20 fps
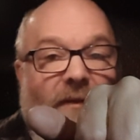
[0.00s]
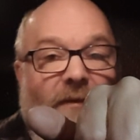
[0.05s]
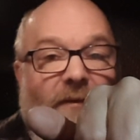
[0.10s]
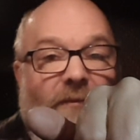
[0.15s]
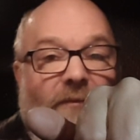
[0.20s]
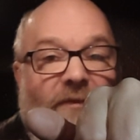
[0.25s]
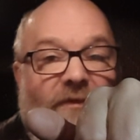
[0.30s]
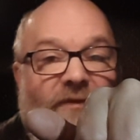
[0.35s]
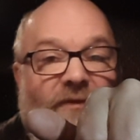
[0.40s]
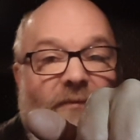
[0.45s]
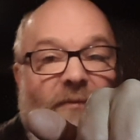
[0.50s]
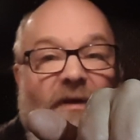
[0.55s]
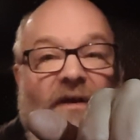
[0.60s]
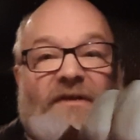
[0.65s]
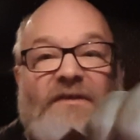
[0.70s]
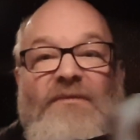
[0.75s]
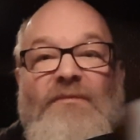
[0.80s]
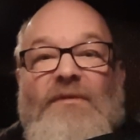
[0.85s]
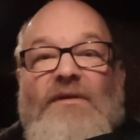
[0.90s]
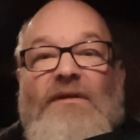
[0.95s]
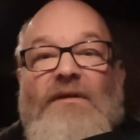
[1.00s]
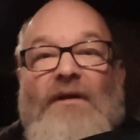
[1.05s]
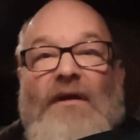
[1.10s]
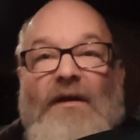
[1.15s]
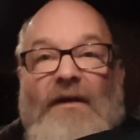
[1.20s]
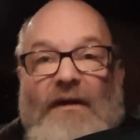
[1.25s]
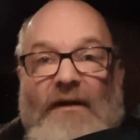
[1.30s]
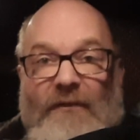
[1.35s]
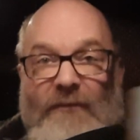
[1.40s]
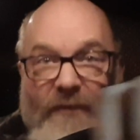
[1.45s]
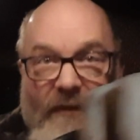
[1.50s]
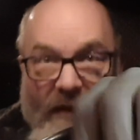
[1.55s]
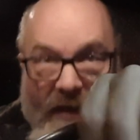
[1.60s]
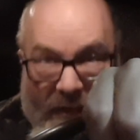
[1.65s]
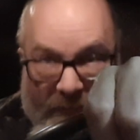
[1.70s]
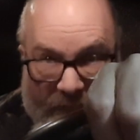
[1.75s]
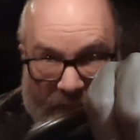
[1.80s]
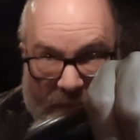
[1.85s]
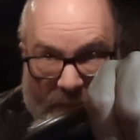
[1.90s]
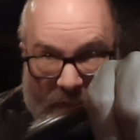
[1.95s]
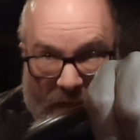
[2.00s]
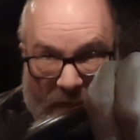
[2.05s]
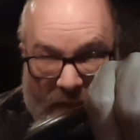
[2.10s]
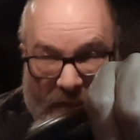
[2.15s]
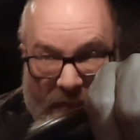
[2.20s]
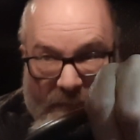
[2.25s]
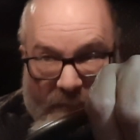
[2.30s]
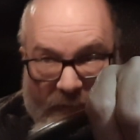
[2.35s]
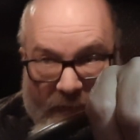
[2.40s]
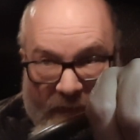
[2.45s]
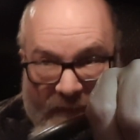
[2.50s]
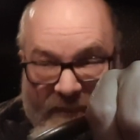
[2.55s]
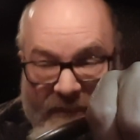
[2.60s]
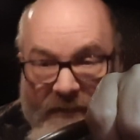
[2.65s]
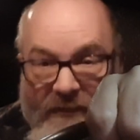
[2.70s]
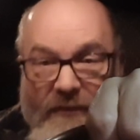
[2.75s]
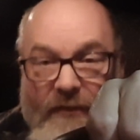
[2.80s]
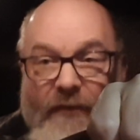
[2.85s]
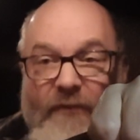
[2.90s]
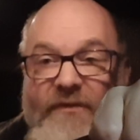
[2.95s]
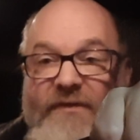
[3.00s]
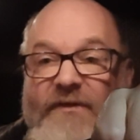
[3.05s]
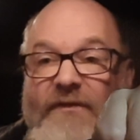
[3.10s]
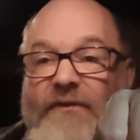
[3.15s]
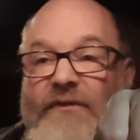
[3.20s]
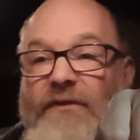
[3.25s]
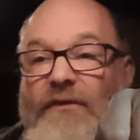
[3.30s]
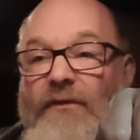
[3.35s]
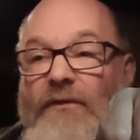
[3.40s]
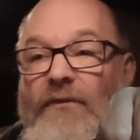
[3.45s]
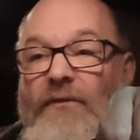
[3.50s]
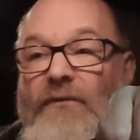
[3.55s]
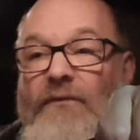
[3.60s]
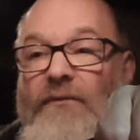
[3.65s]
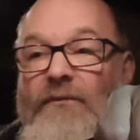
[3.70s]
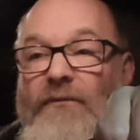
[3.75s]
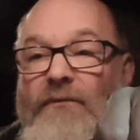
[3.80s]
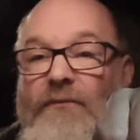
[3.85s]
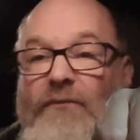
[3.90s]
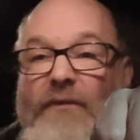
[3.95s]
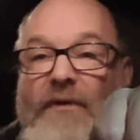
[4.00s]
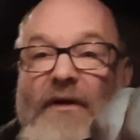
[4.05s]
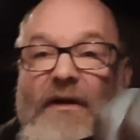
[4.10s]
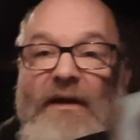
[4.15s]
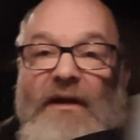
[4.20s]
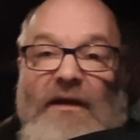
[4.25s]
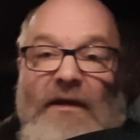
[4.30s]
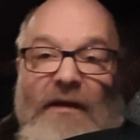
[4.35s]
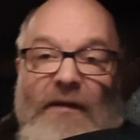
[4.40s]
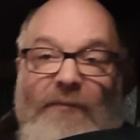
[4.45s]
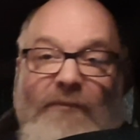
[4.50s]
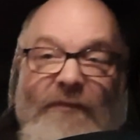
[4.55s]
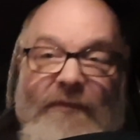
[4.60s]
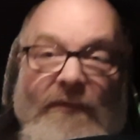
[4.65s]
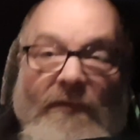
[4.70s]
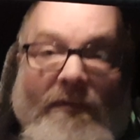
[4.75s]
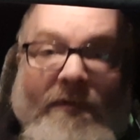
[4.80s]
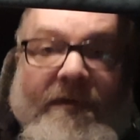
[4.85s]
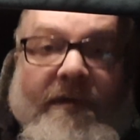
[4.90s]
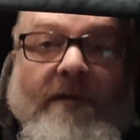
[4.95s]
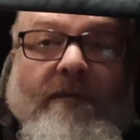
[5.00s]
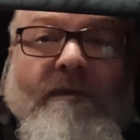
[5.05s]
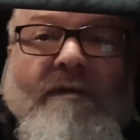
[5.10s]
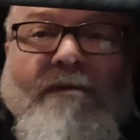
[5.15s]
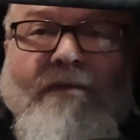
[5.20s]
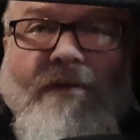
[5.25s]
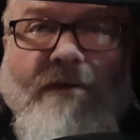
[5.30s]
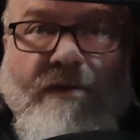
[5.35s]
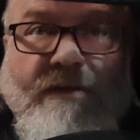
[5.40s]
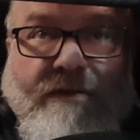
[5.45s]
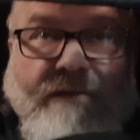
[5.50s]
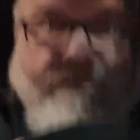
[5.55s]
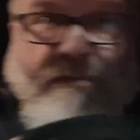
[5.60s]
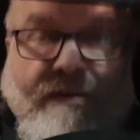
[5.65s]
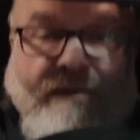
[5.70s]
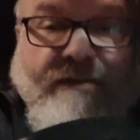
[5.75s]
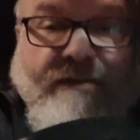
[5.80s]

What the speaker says: which reminds me, I will have to make a deposit closer to where I am. Hold on, what is